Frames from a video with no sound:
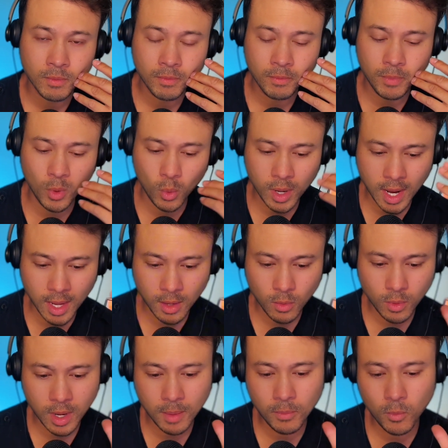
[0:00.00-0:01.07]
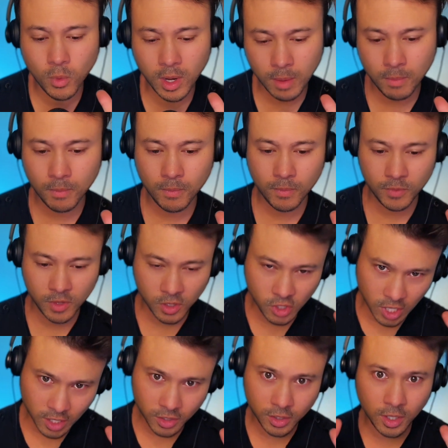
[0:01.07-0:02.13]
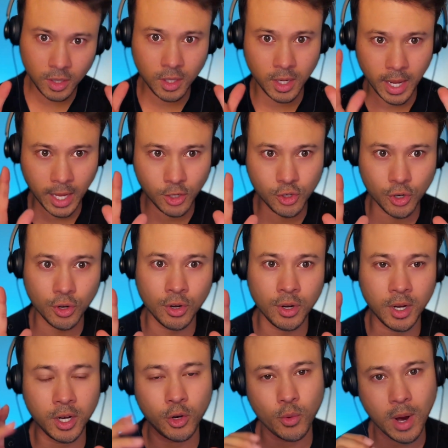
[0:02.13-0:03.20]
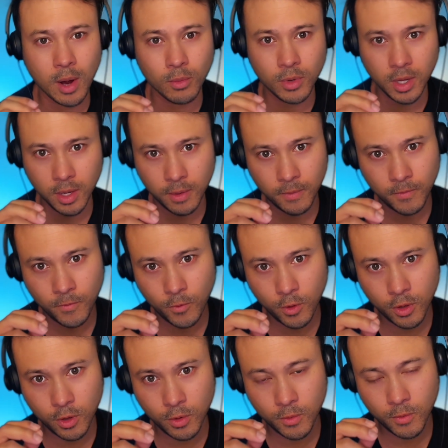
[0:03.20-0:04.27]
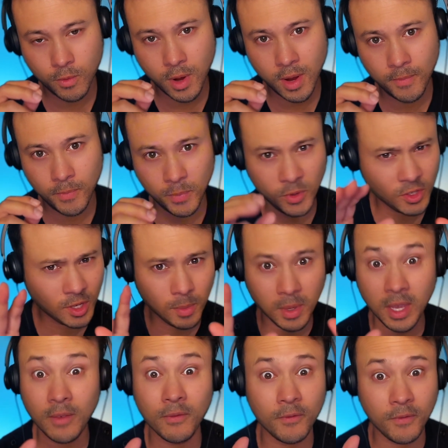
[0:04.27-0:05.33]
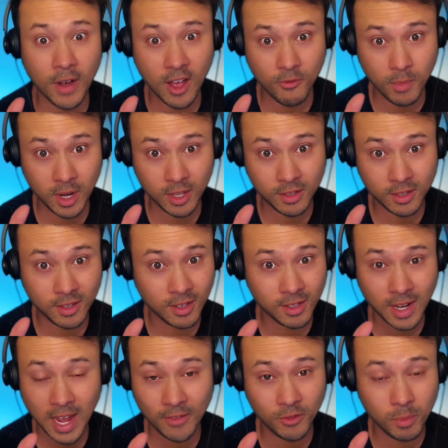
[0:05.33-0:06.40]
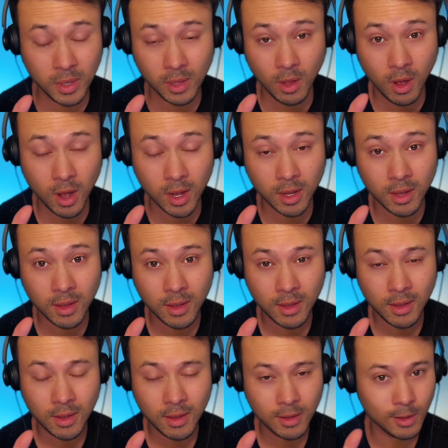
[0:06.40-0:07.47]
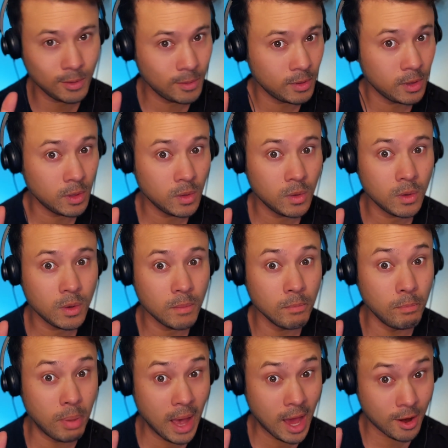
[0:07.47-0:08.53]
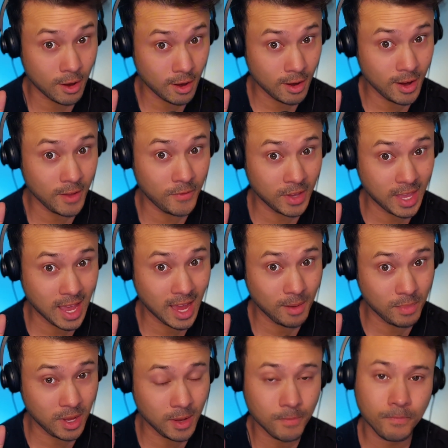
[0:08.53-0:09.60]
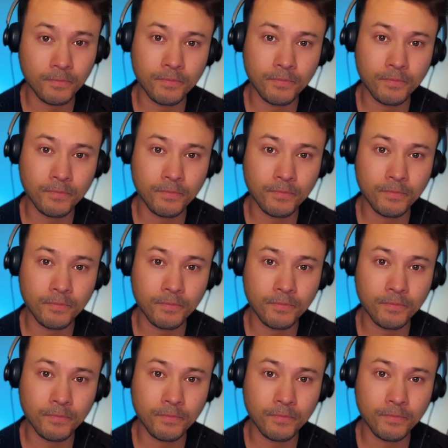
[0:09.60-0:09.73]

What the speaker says: But when I'm suggesting the nature and grounding for you, right? This could be even 5 minutes. It doesn't have to be long. Better if it can be.